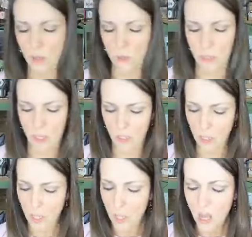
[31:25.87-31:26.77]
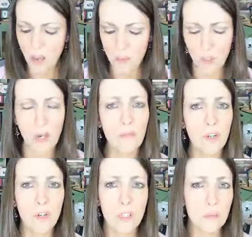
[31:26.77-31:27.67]
cute set. It's great
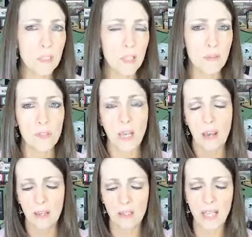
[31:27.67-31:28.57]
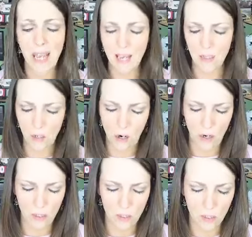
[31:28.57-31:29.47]
for Christmas gift tags and
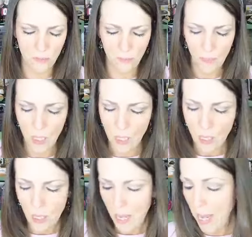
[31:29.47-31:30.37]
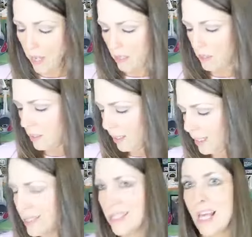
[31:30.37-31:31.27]
cards. And
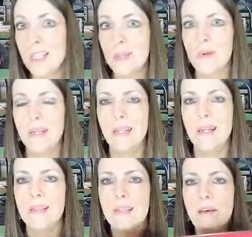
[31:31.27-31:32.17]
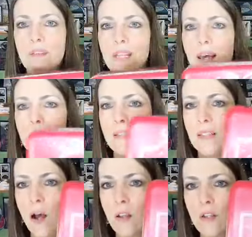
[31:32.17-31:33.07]
it's
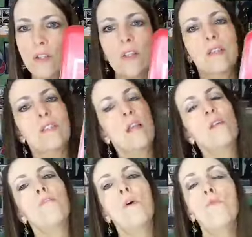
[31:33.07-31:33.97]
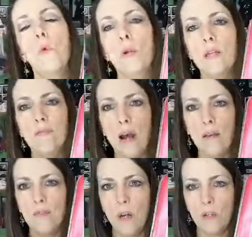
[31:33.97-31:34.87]
$27 instead of
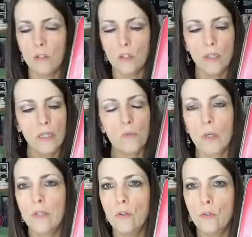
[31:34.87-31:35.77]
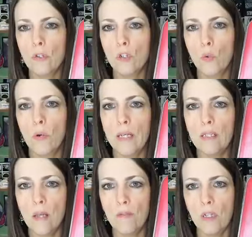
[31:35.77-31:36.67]
$45. It's reduced to
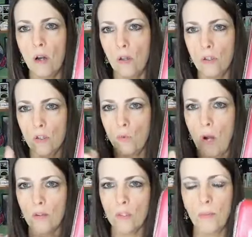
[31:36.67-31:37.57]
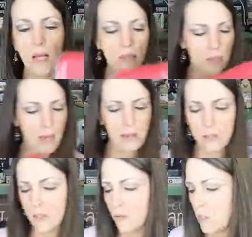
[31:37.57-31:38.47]
$27 while supplies
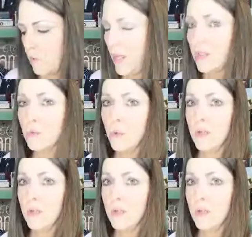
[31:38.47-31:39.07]
last. So that's